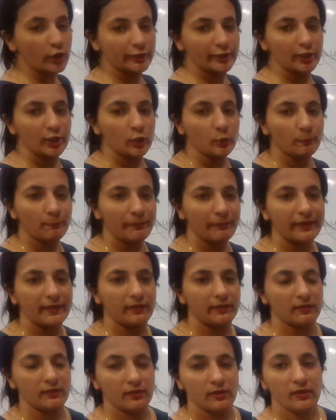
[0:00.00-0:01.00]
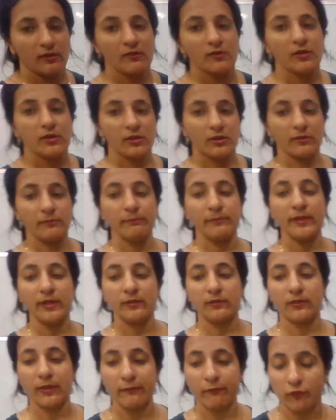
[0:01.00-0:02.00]
not. Lupin. Give
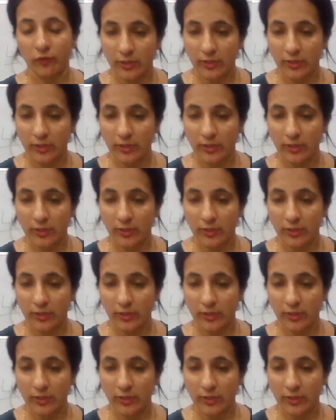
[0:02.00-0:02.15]
me quick